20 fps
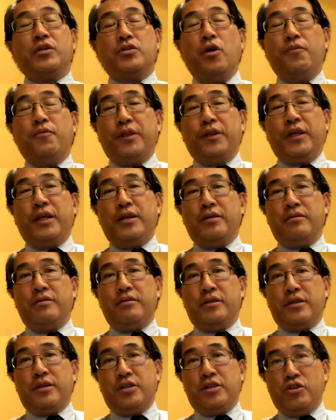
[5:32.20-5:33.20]
hopefully
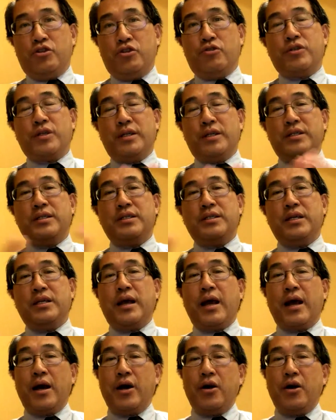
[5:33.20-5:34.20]
the teachers can
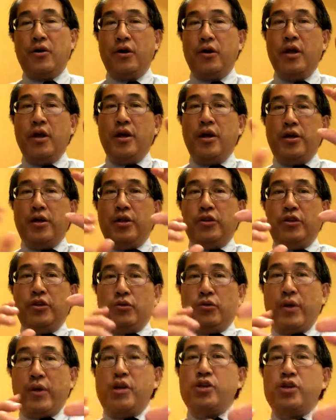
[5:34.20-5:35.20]
see how the
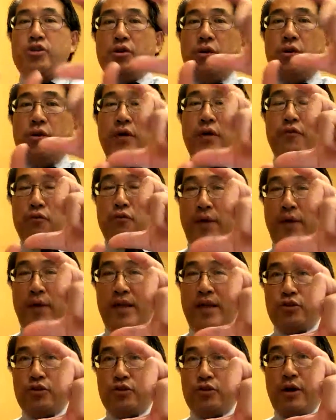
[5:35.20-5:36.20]
ratio of a right
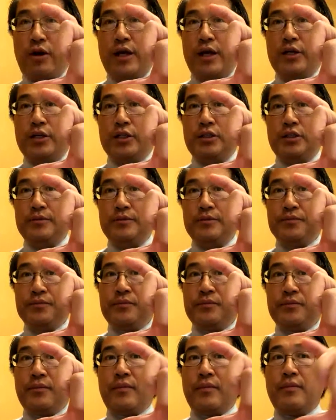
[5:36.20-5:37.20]
triangle
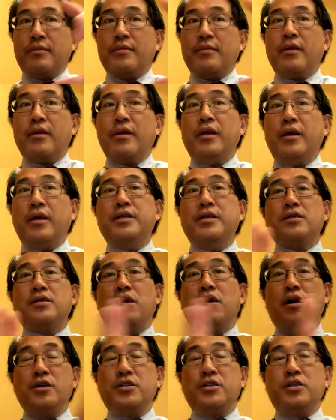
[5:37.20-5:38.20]
is
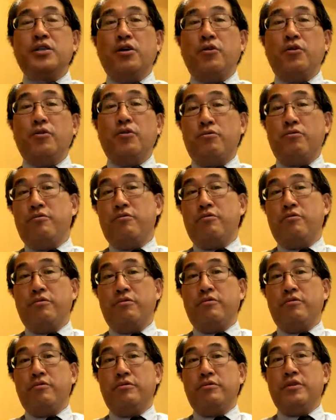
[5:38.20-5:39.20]
also
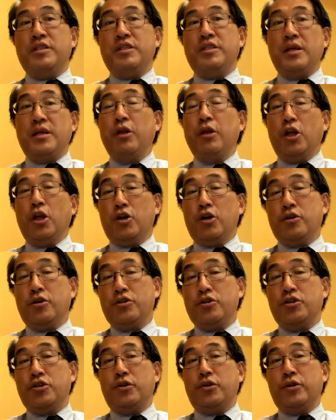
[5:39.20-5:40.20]
similar
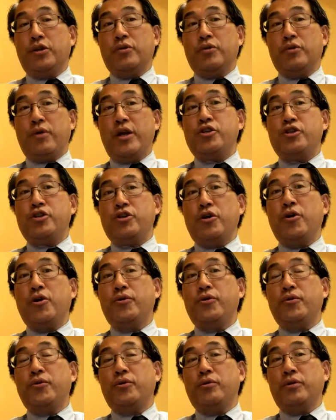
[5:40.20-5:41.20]
to the ratio,
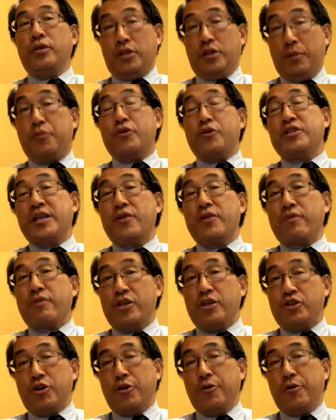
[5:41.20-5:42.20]
the percent
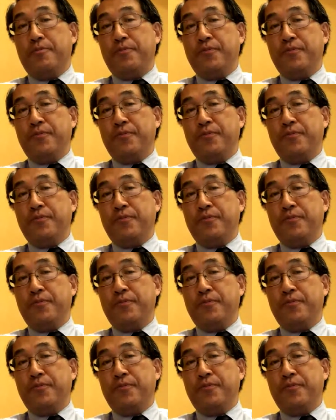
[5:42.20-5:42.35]
ratio.